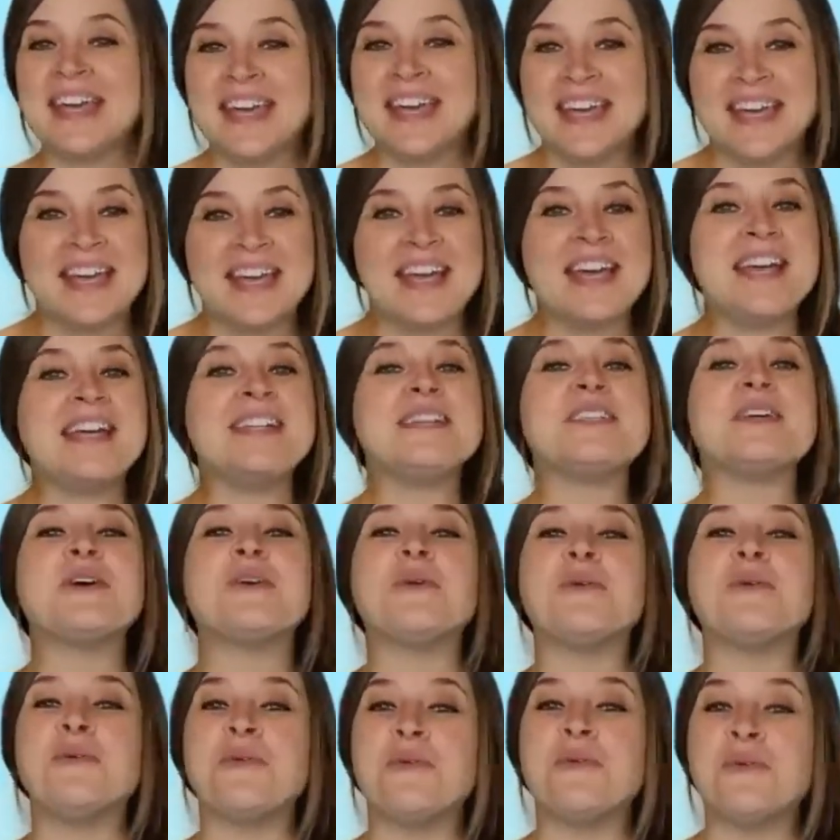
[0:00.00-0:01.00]
It
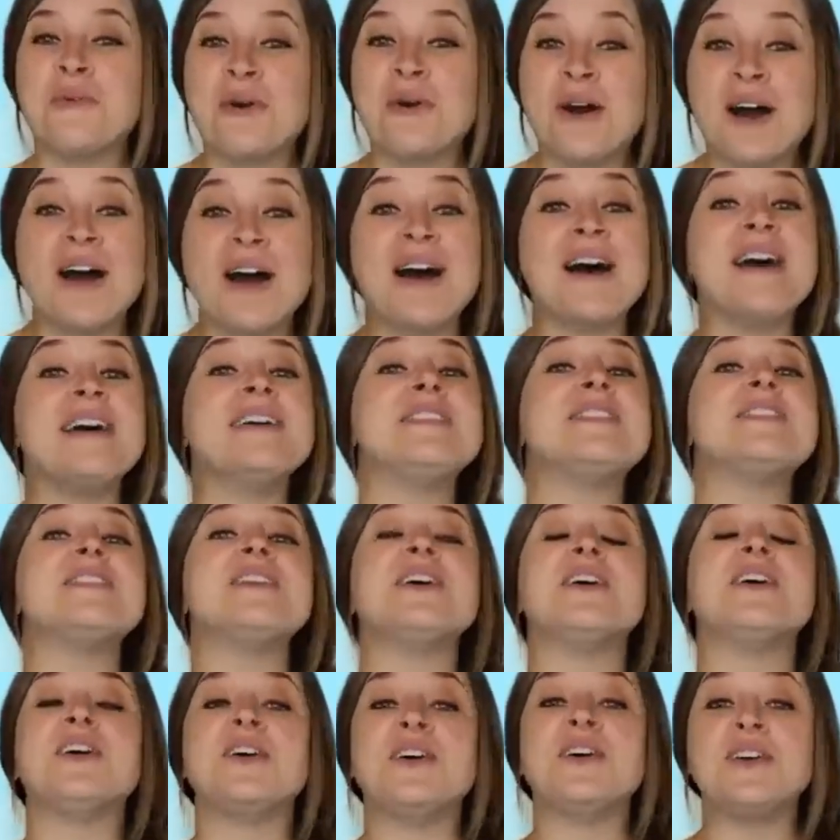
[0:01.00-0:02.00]

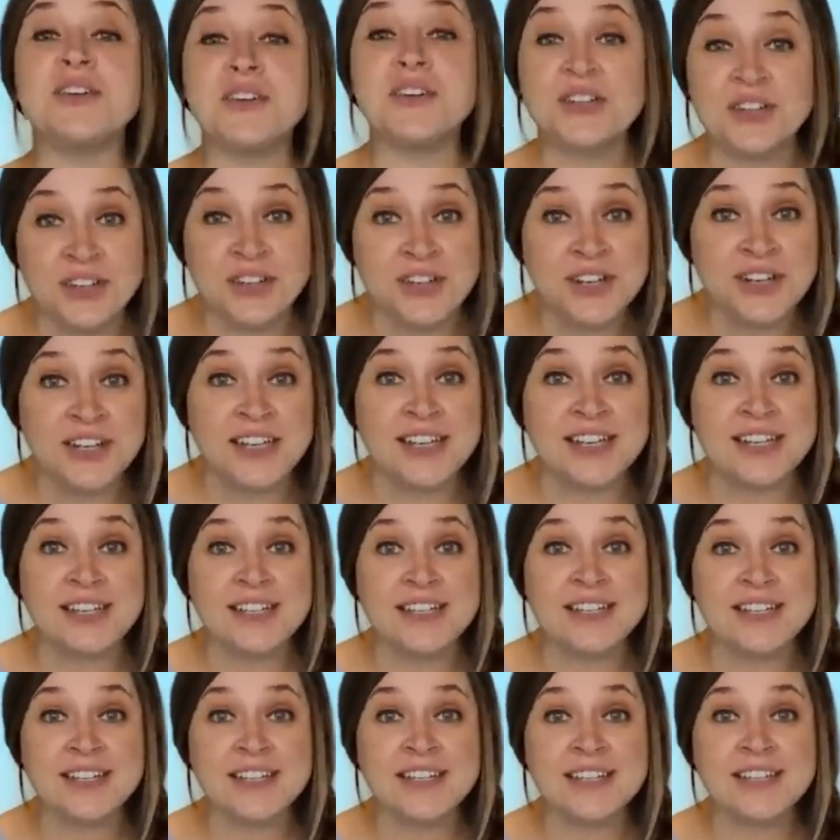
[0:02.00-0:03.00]
was good.
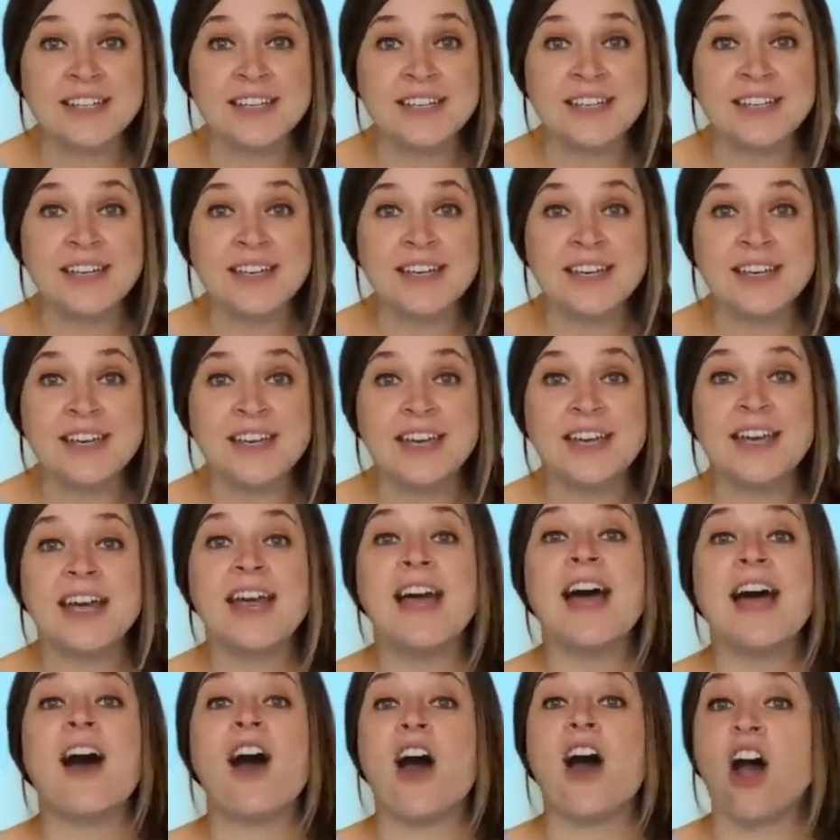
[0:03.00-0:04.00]

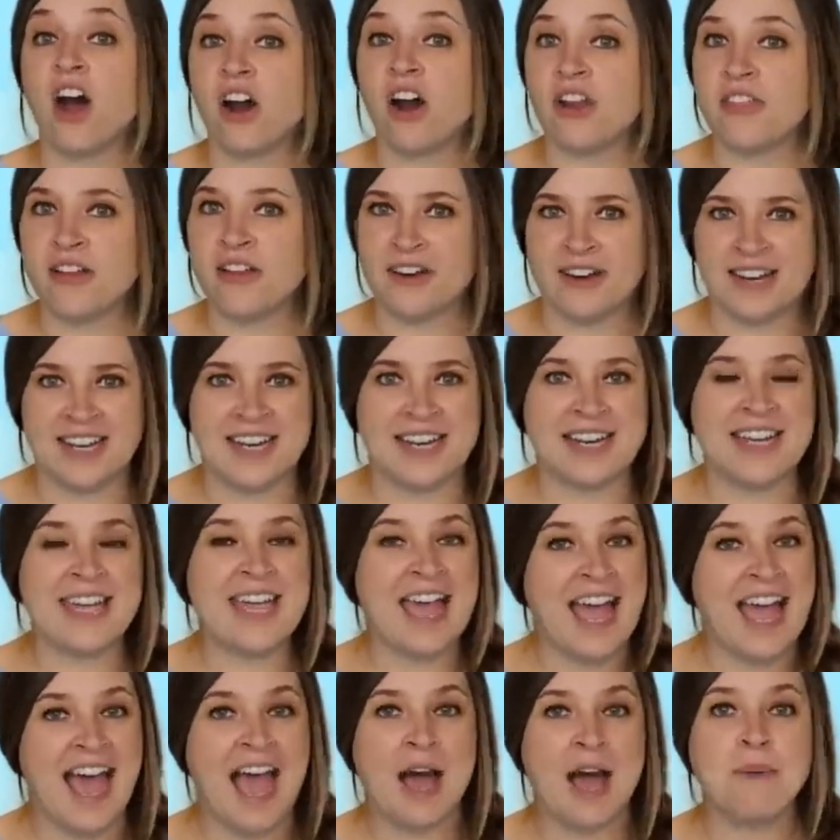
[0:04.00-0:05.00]
Are there
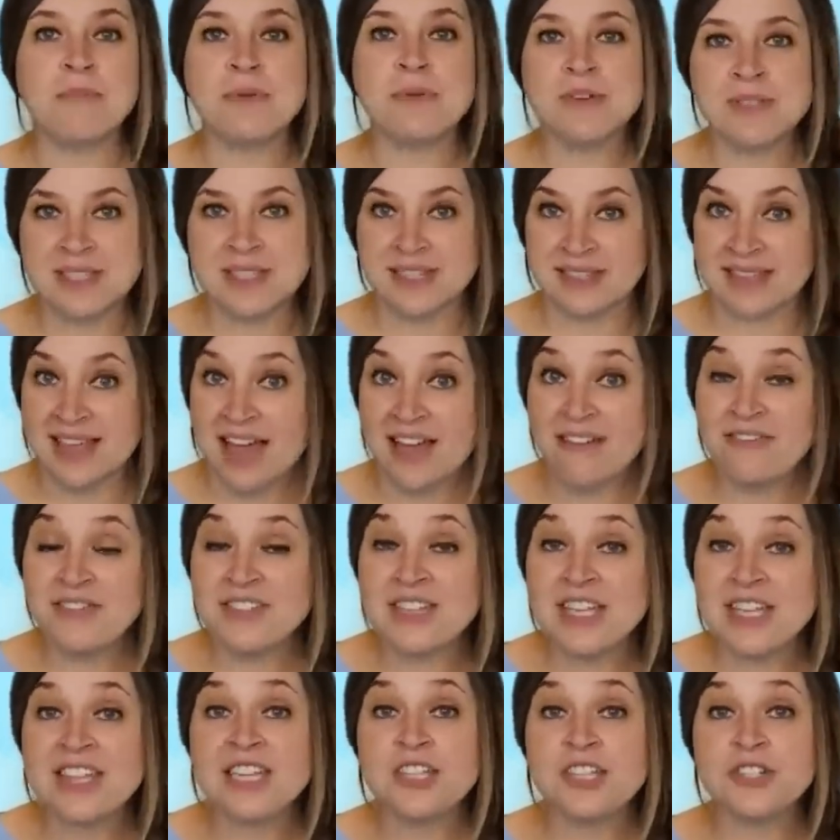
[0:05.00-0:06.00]
any apples
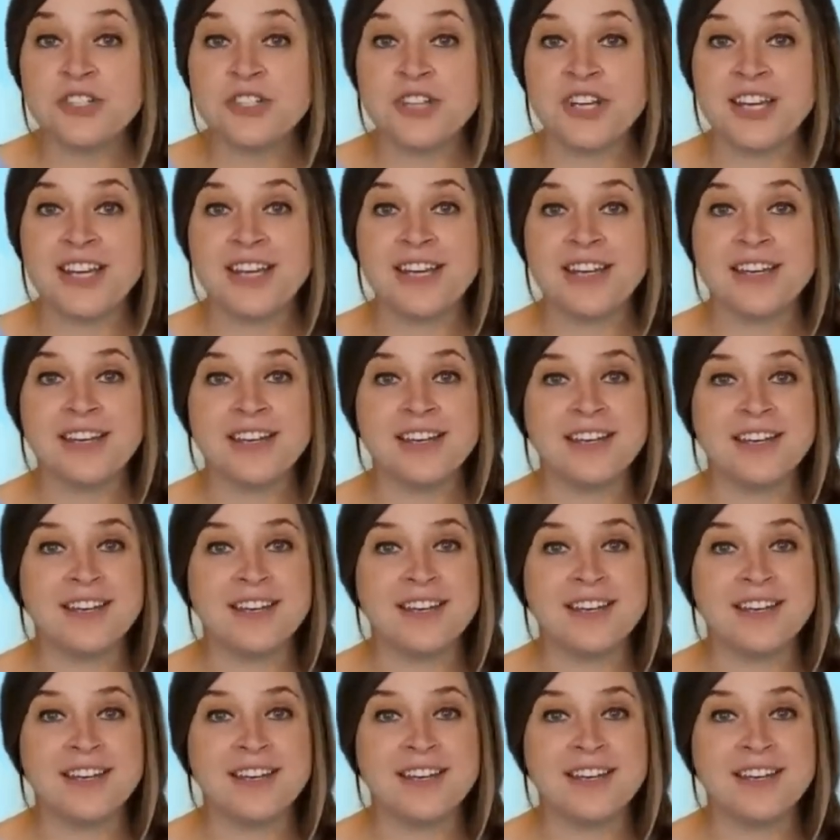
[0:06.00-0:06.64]
left in the tree?